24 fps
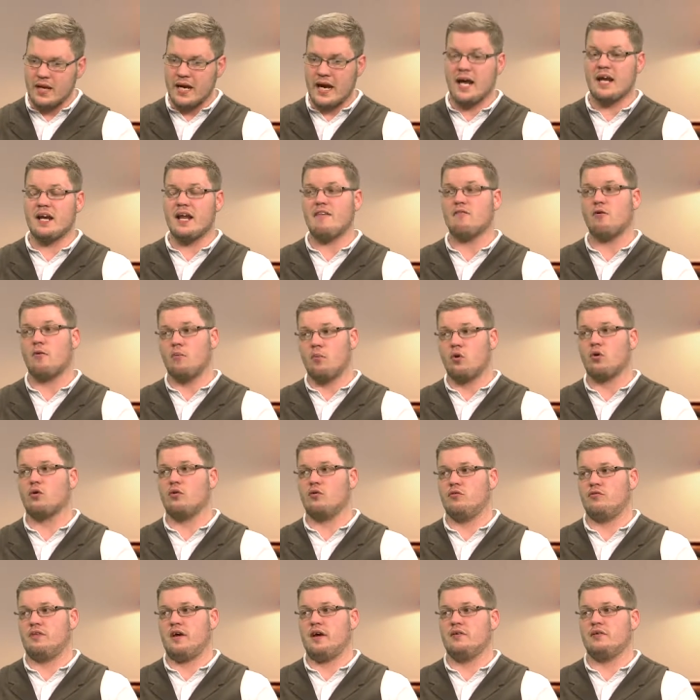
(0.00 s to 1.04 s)
and have a
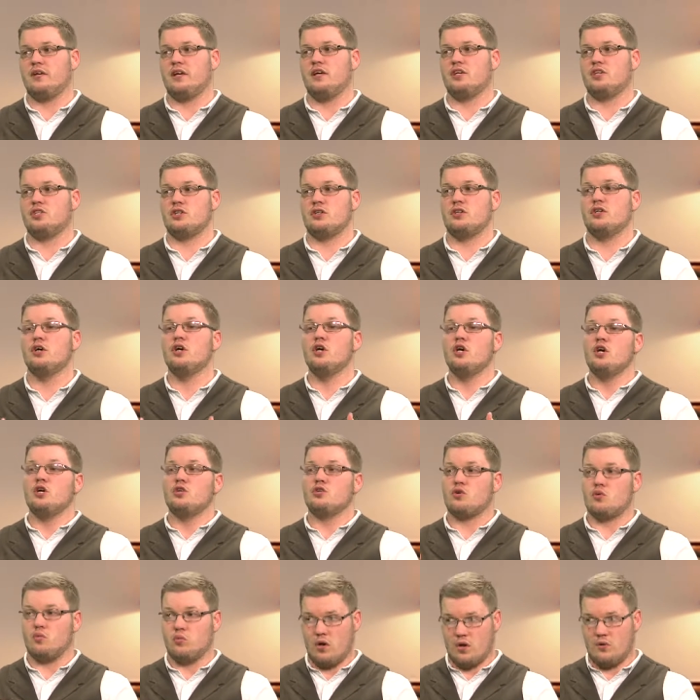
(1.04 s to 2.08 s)
moral foundation
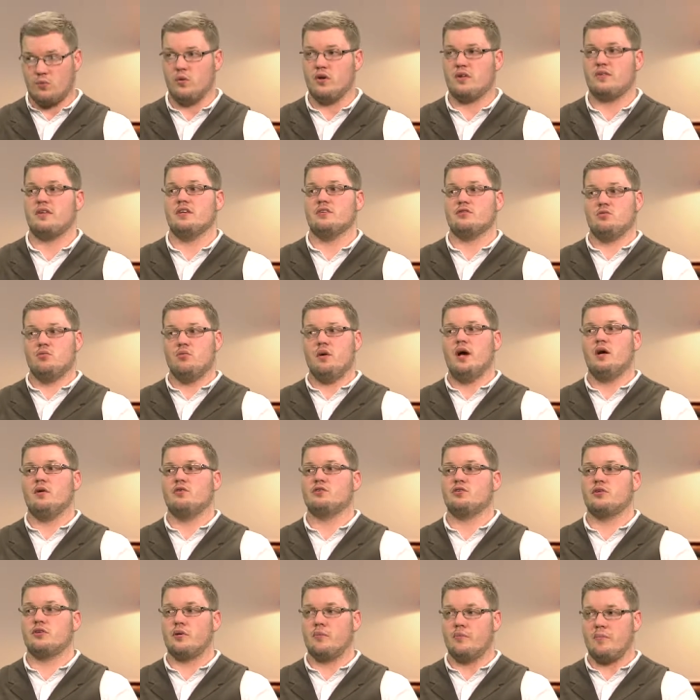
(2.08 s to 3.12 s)
to run with as well.
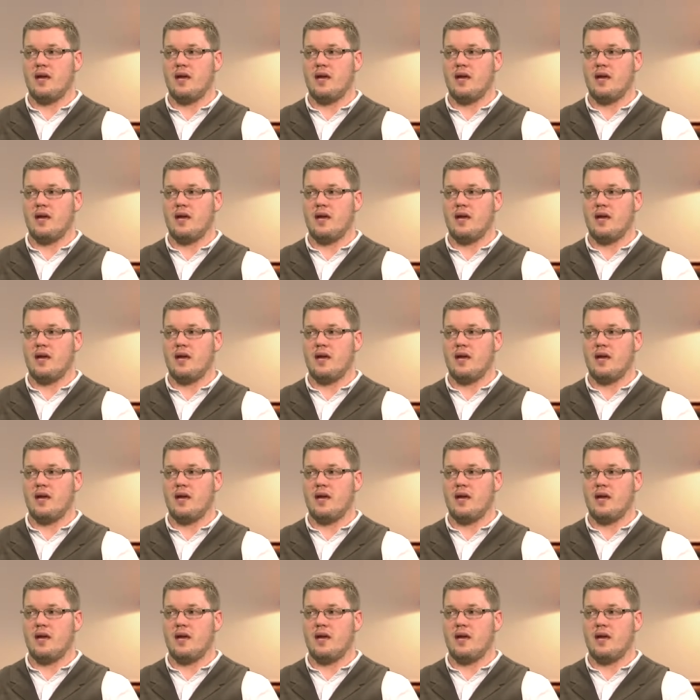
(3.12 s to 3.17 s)
So they're